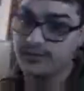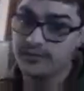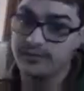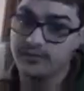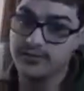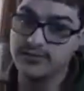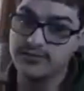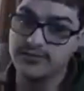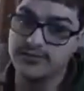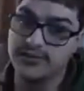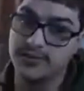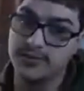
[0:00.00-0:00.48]

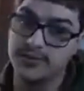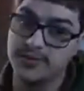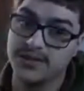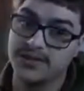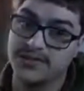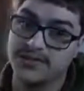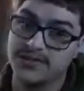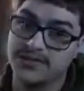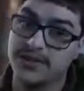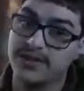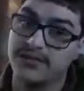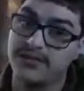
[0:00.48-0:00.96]
you some of
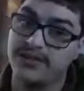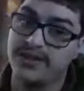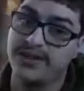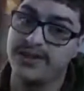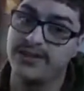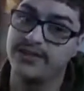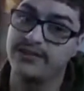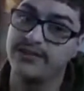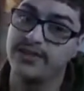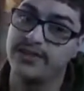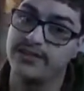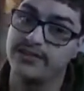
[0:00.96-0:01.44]
the stuff
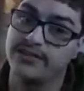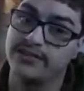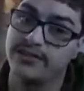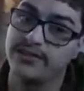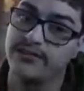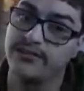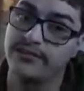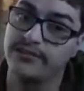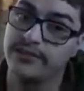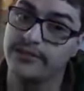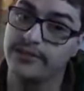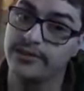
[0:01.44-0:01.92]
I like
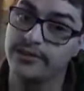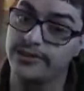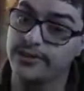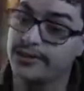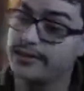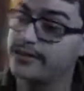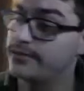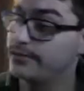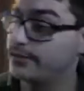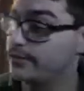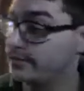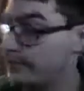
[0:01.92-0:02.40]
to draw
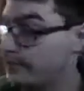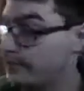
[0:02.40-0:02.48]
and